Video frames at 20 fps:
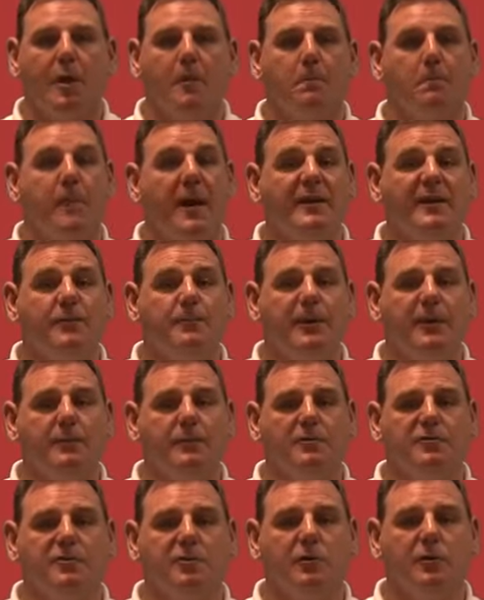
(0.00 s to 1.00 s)
Many
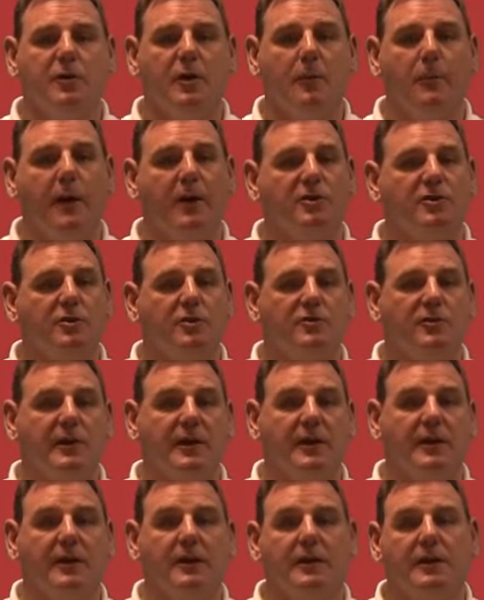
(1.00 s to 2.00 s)
people talk about
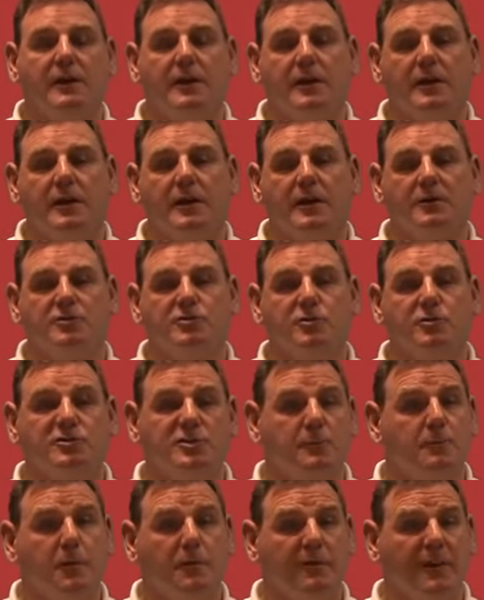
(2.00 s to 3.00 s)
using
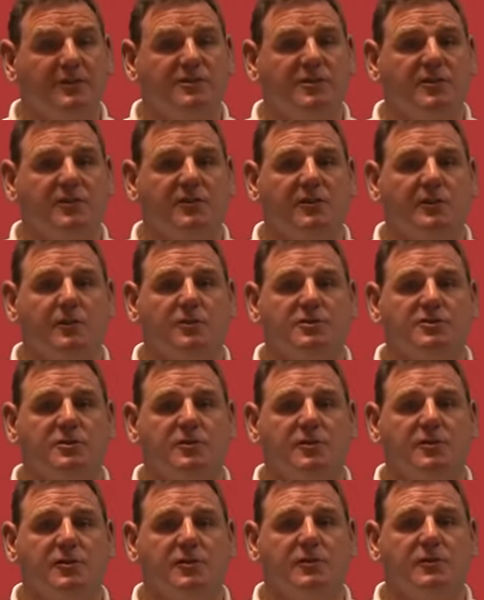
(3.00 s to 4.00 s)
intrusion prevention
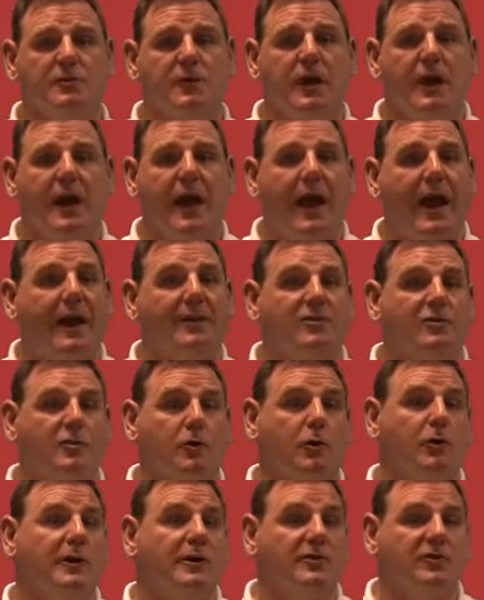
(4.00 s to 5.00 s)
solutions
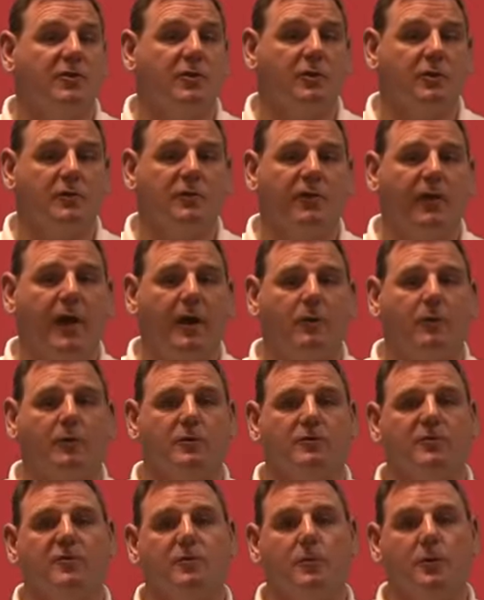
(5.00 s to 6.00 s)
and/or internal
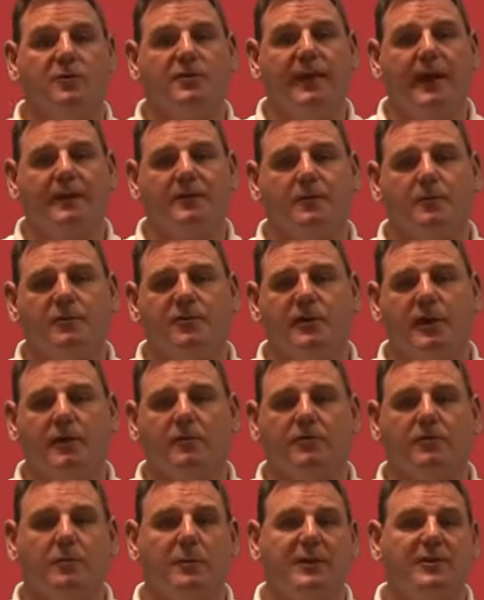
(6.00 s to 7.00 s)
firewalls to protect
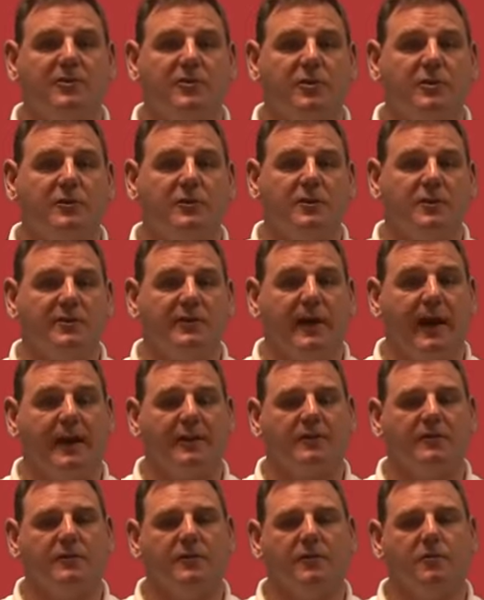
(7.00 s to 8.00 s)
themselves from internal
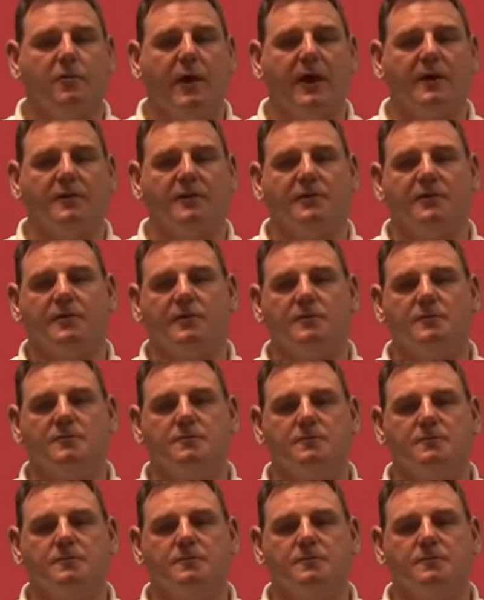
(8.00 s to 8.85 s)
attacks and threats.